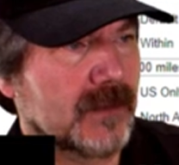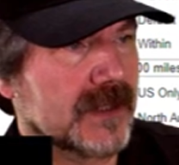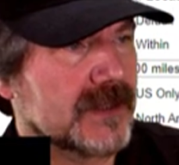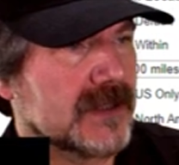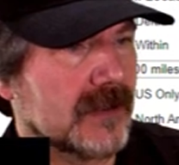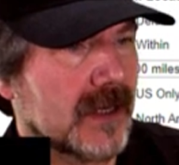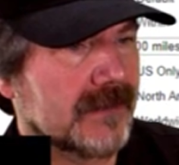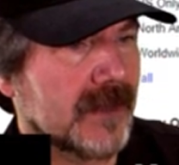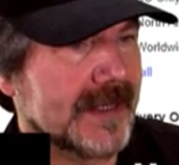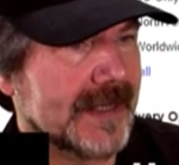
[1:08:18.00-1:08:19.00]
to show off
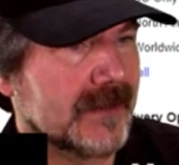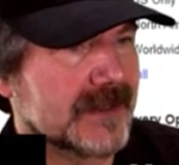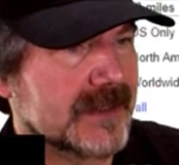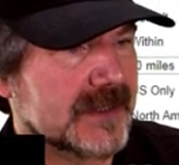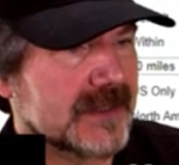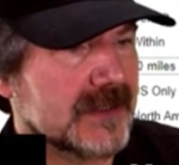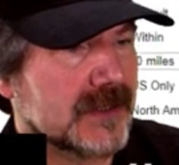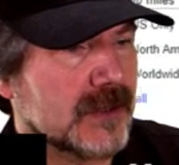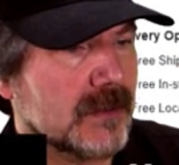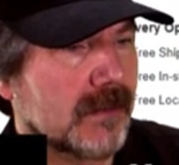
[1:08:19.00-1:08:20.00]
right now is this
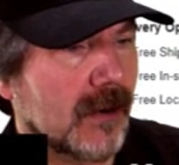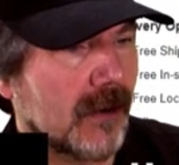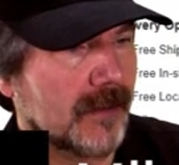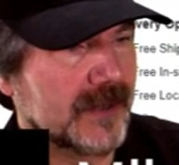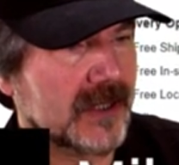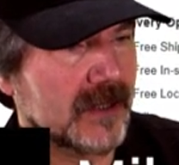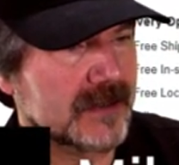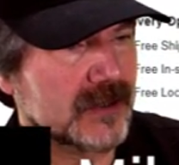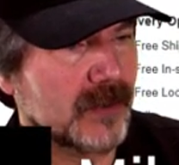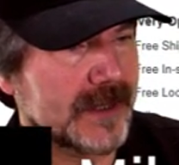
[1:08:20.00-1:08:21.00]
new bulb. They call it
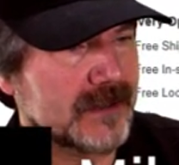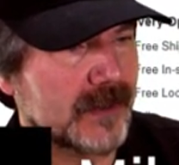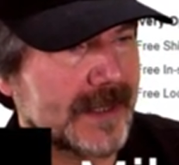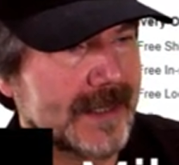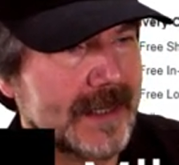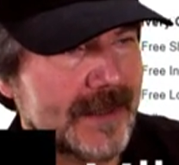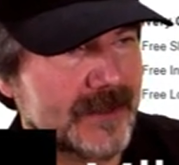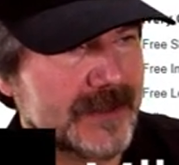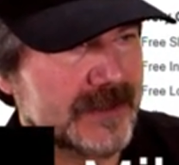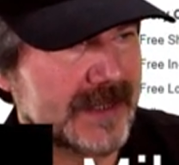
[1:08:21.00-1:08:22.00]
twenty twenty. They're
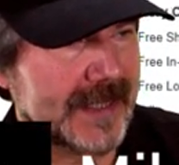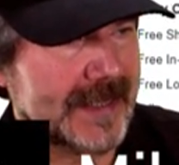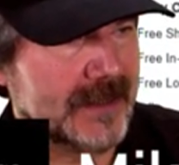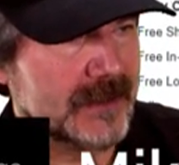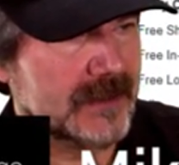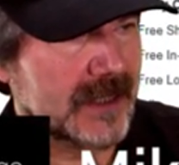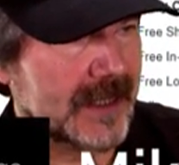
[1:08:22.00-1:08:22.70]
using a new type